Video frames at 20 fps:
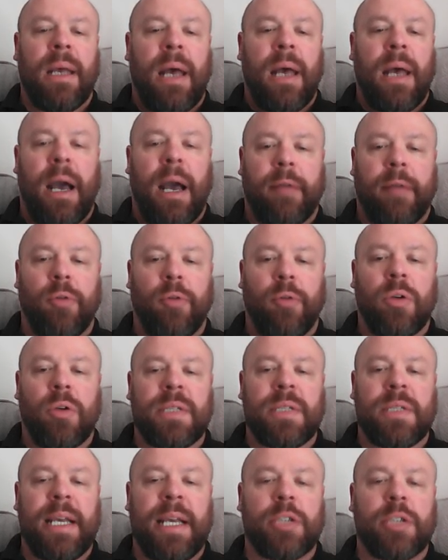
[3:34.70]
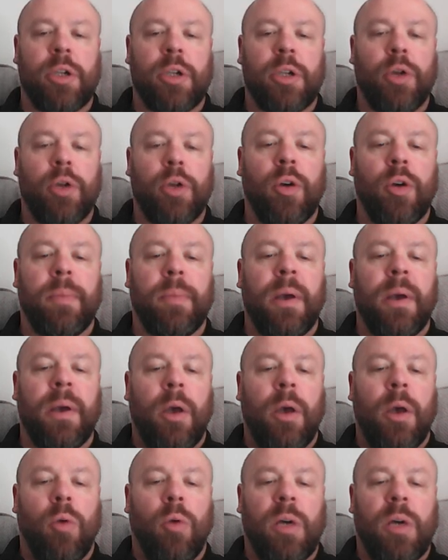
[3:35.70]
across Eastern Europe,
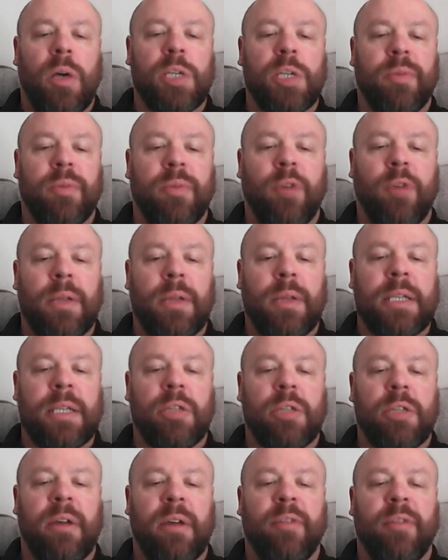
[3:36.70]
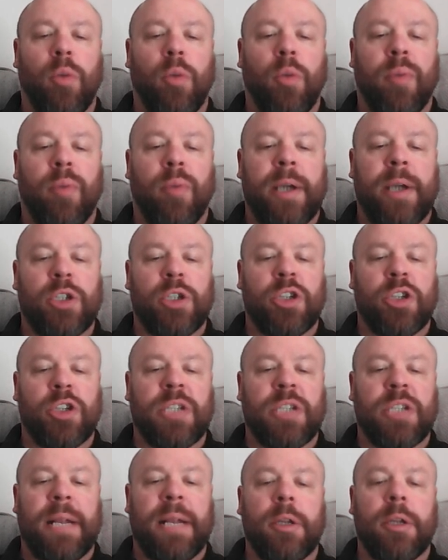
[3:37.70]
whereas we've got this area of low pressure
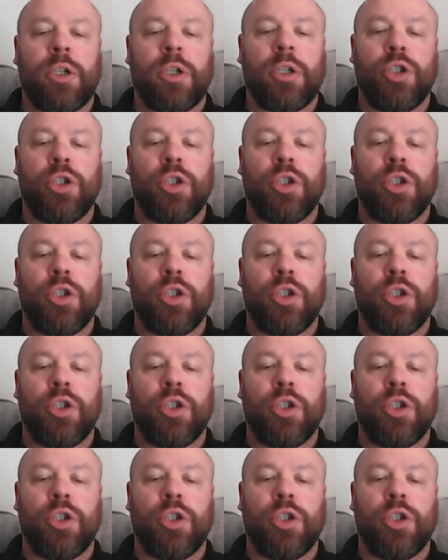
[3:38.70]
centered